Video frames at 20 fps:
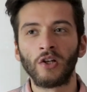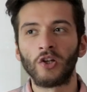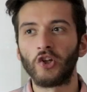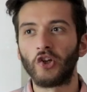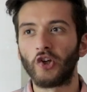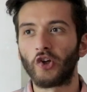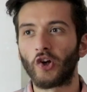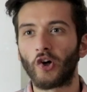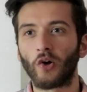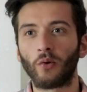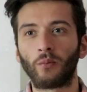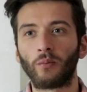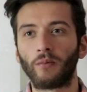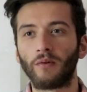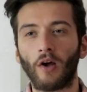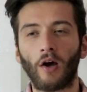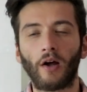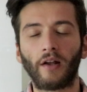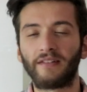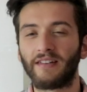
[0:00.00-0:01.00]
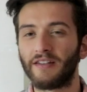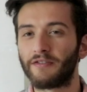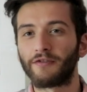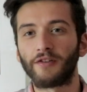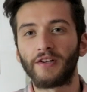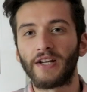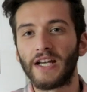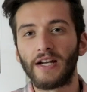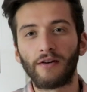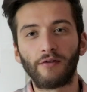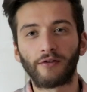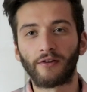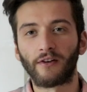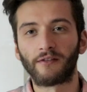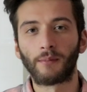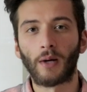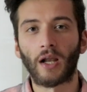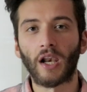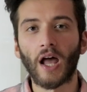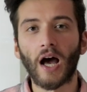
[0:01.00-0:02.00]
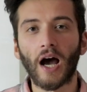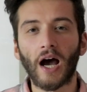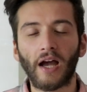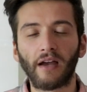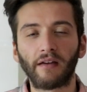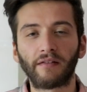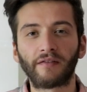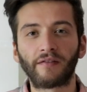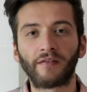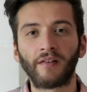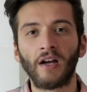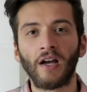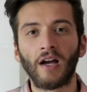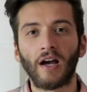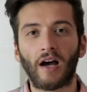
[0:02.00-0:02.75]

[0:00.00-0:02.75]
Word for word: you know, uh, different areas of my life.